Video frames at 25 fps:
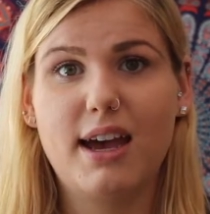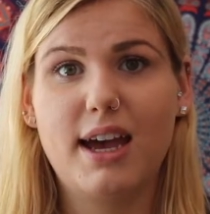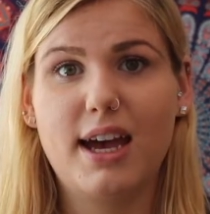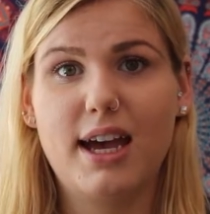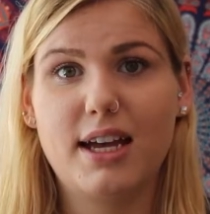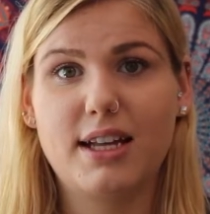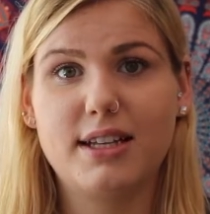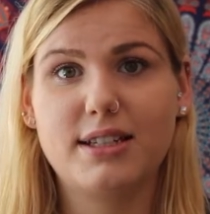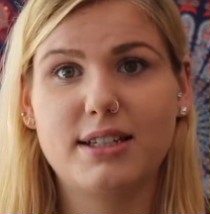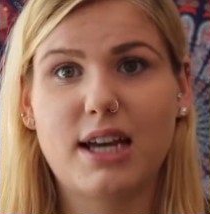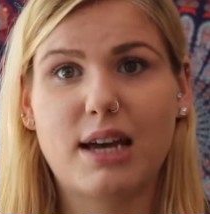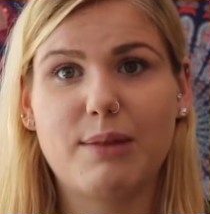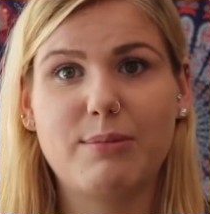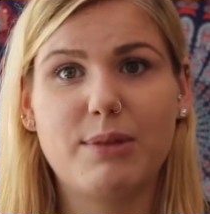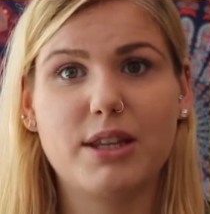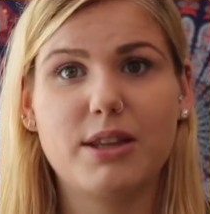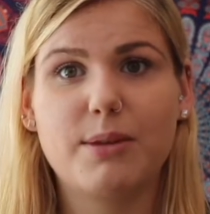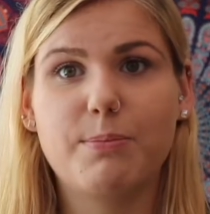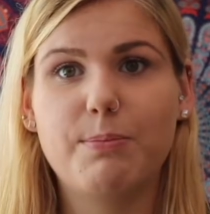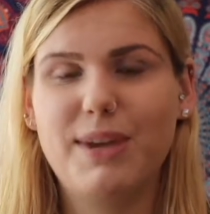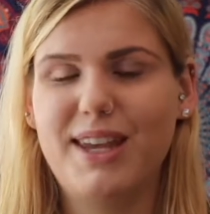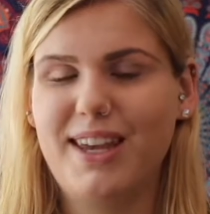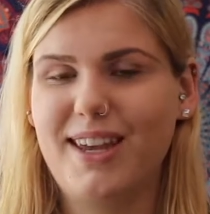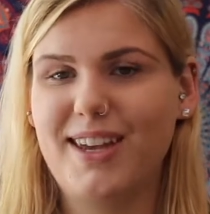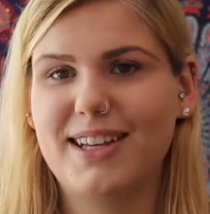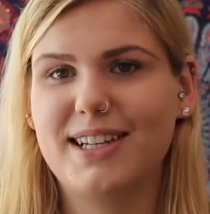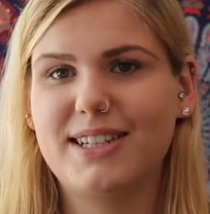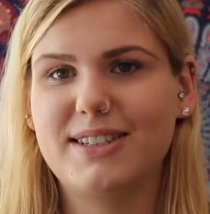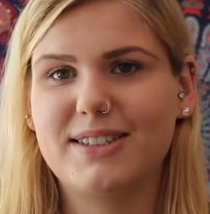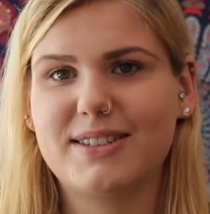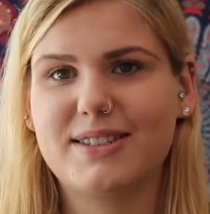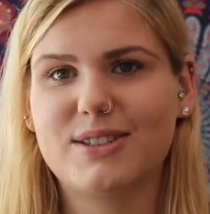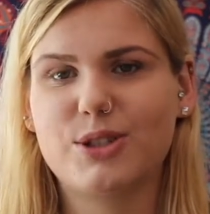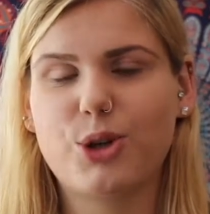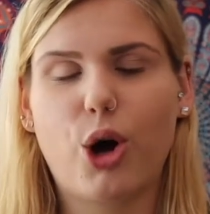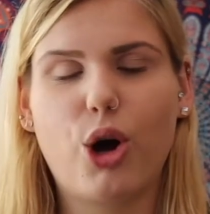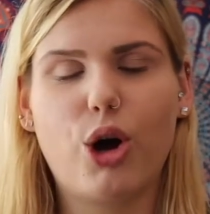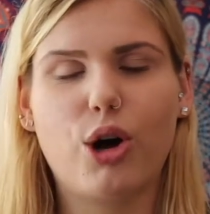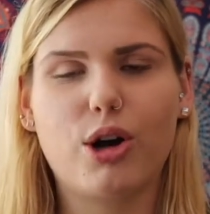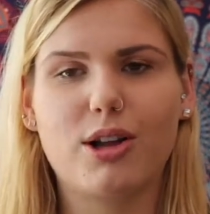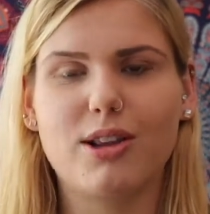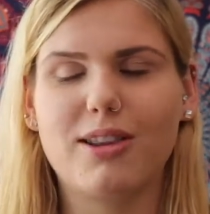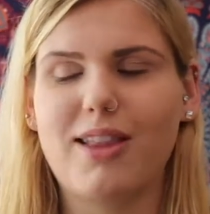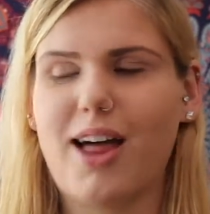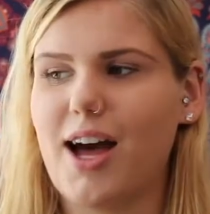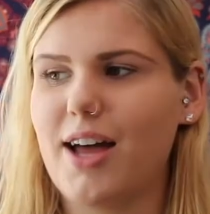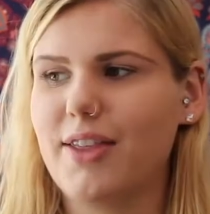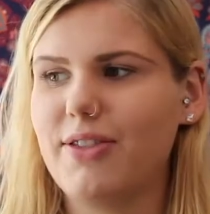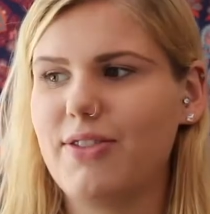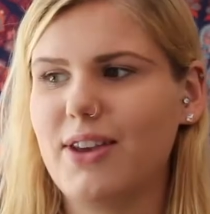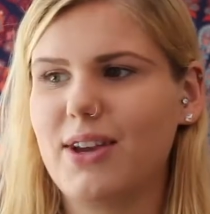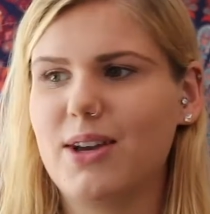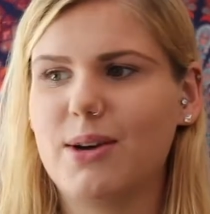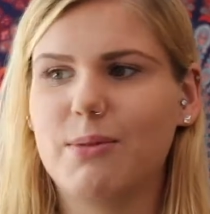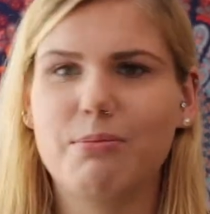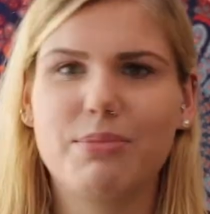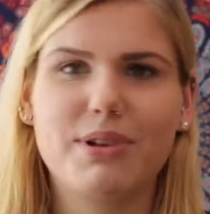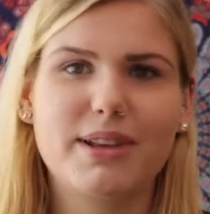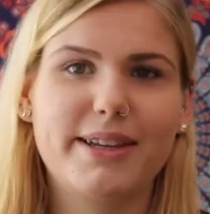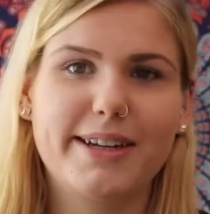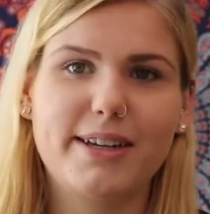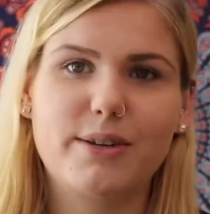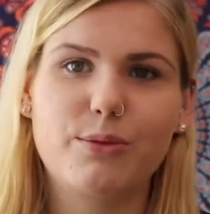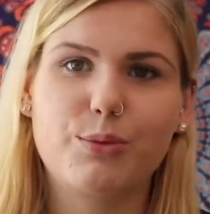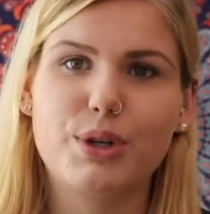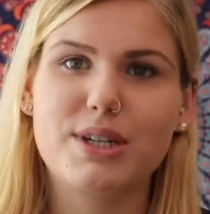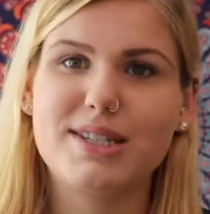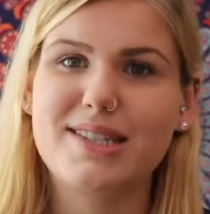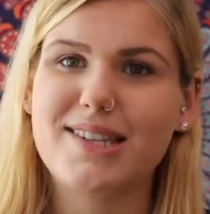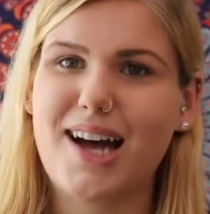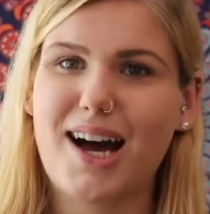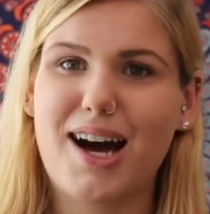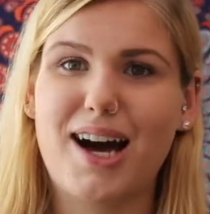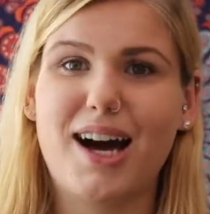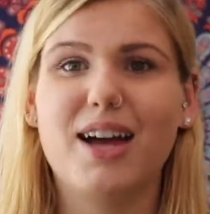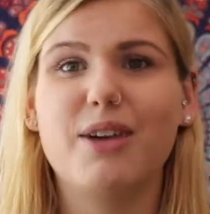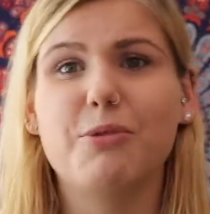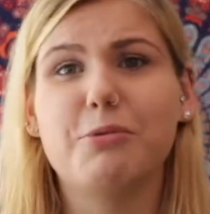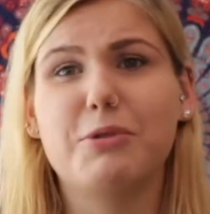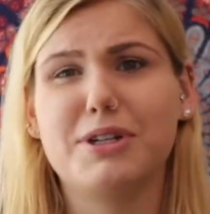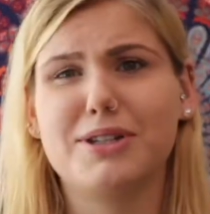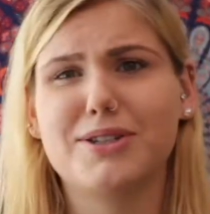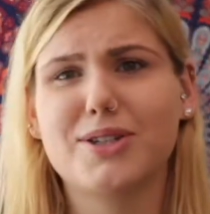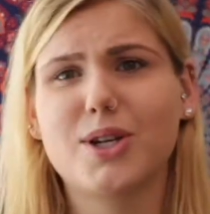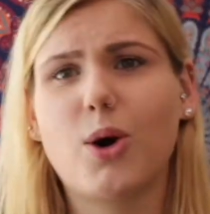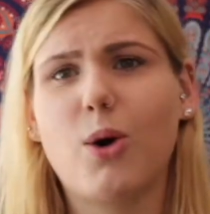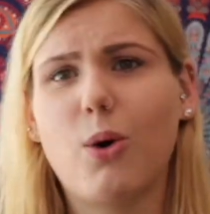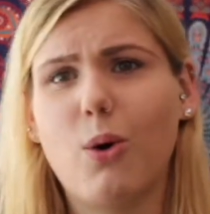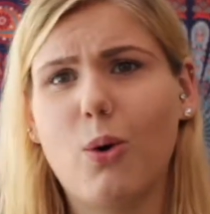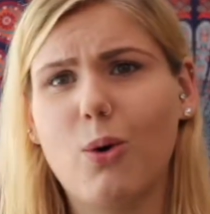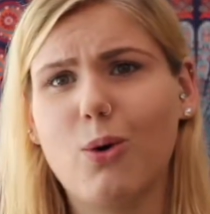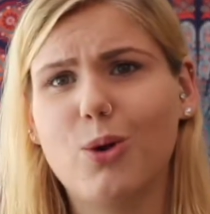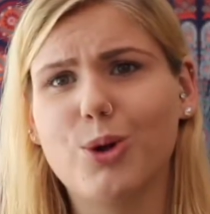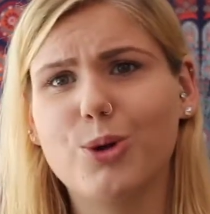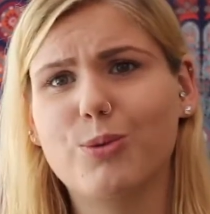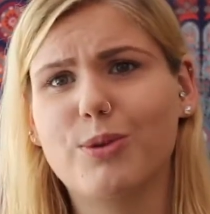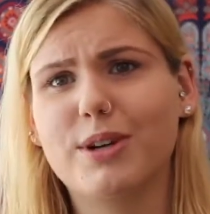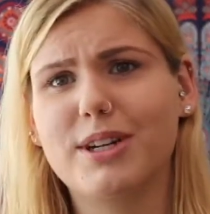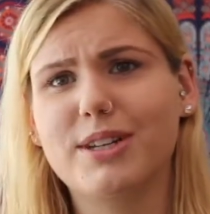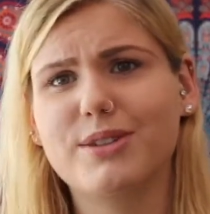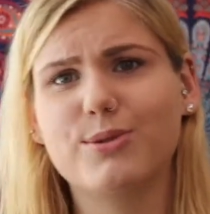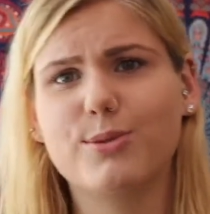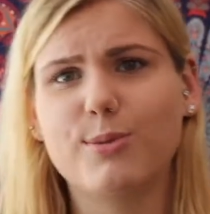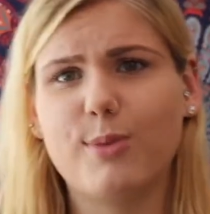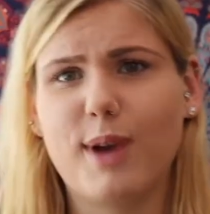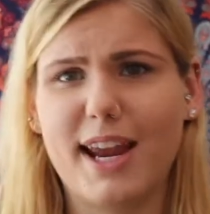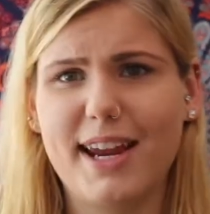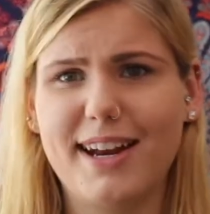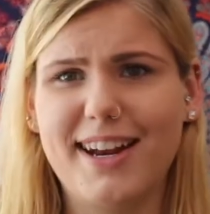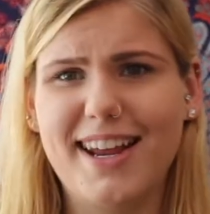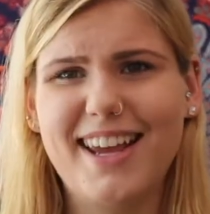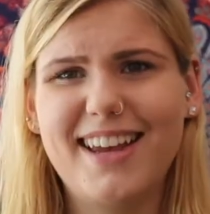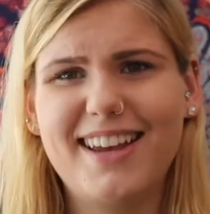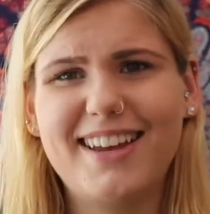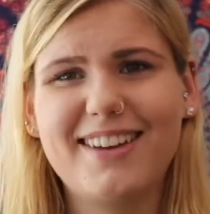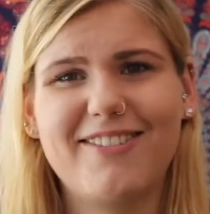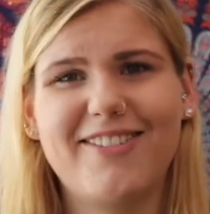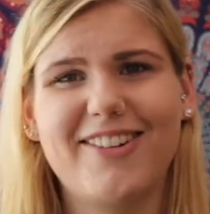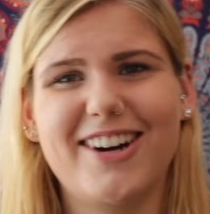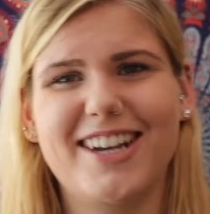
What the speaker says: And I mean, the pigs talk a lot. They complain when it's hot, when it's cold, when it's raining.